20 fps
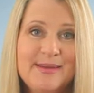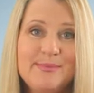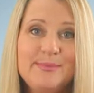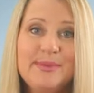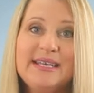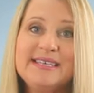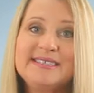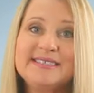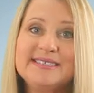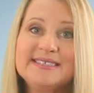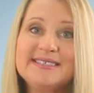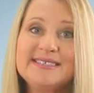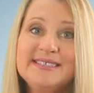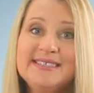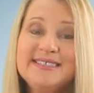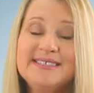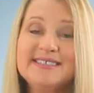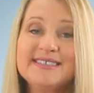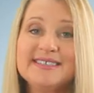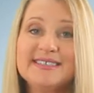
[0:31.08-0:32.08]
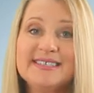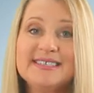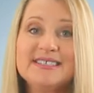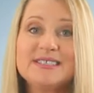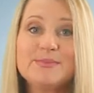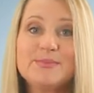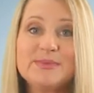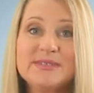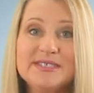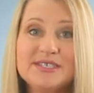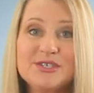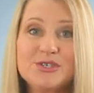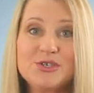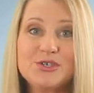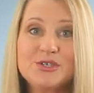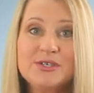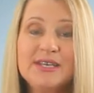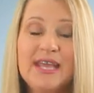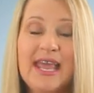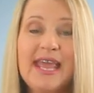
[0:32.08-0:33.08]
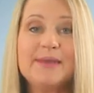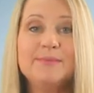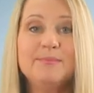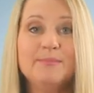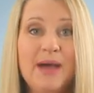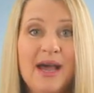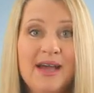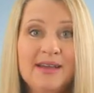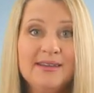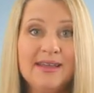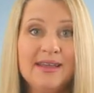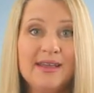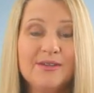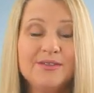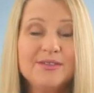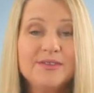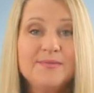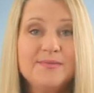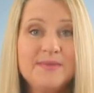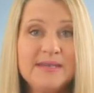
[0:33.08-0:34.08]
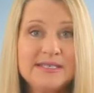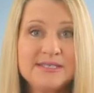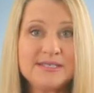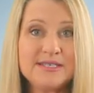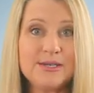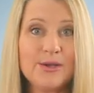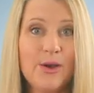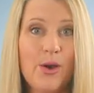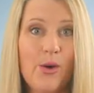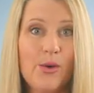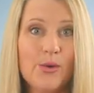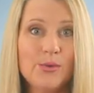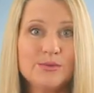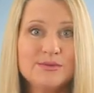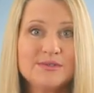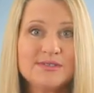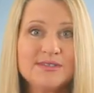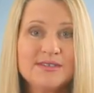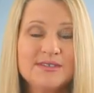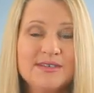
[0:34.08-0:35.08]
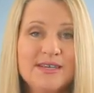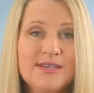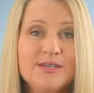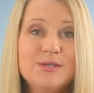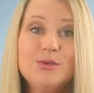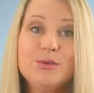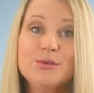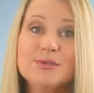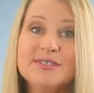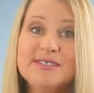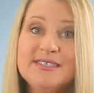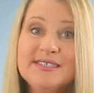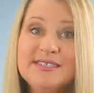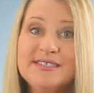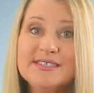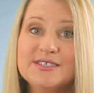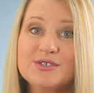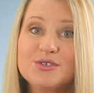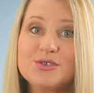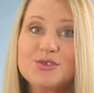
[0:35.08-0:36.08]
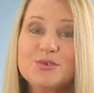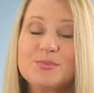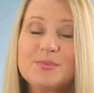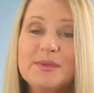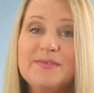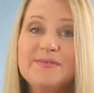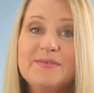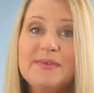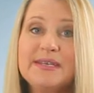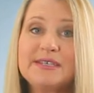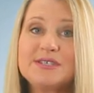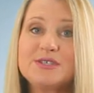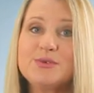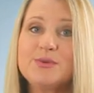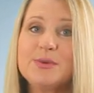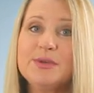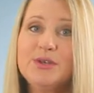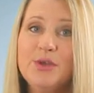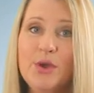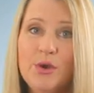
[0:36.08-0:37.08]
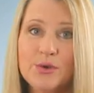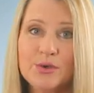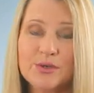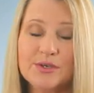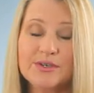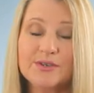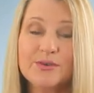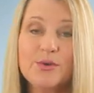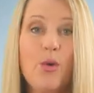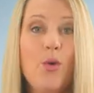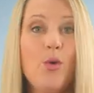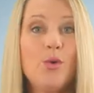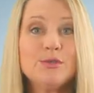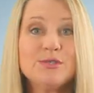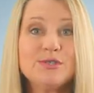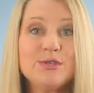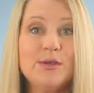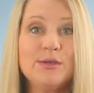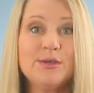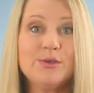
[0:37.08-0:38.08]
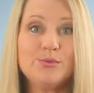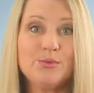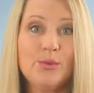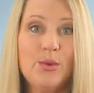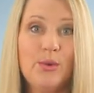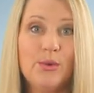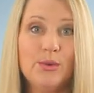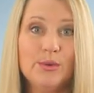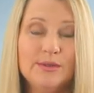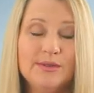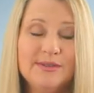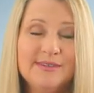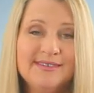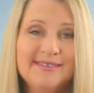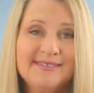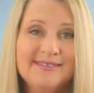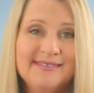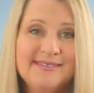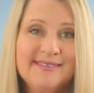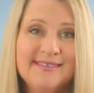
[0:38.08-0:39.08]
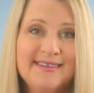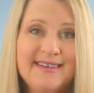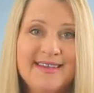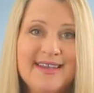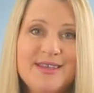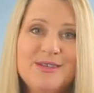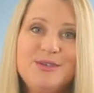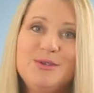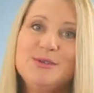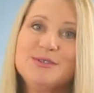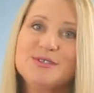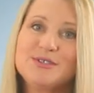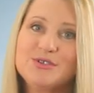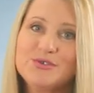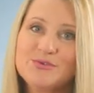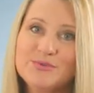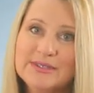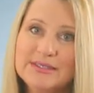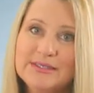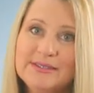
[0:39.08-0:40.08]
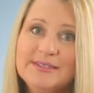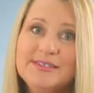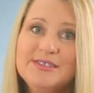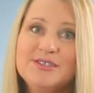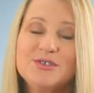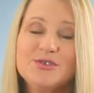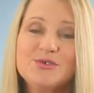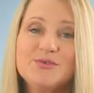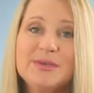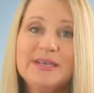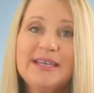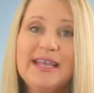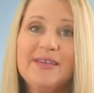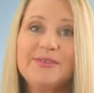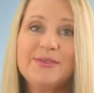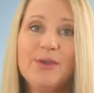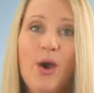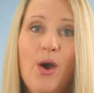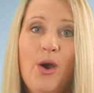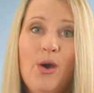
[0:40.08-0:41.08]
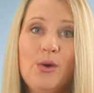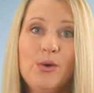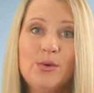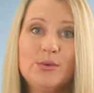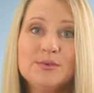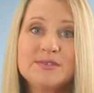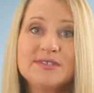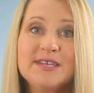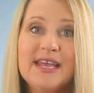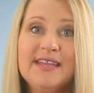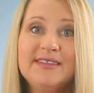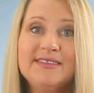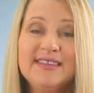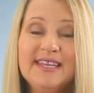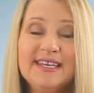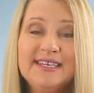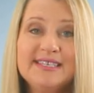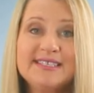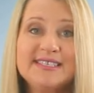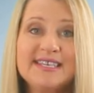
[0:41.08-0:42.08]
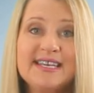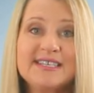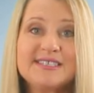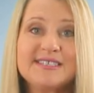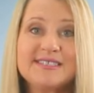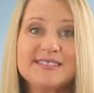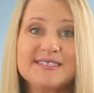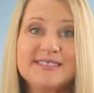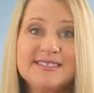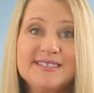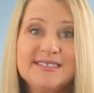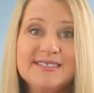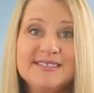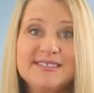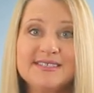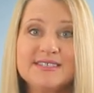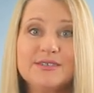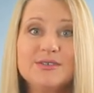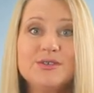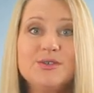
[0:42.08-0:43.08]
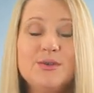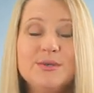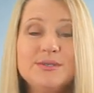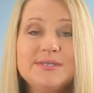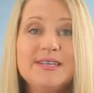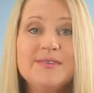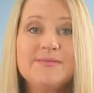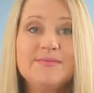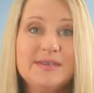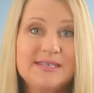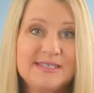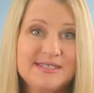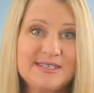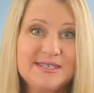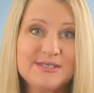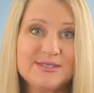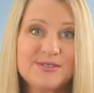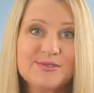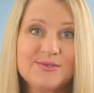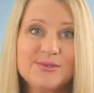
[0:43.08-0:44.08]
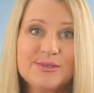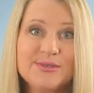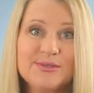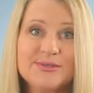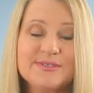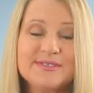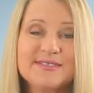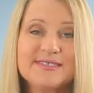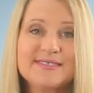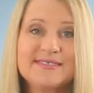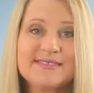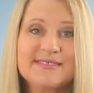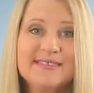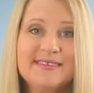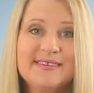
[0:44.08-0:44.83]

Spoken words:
Place the cistern into position and mark out the fixing holes. Your cistern should be fixed to a noggin or solid wall. Use a drill to drill out the holes and then attach the cistern using fixing screws.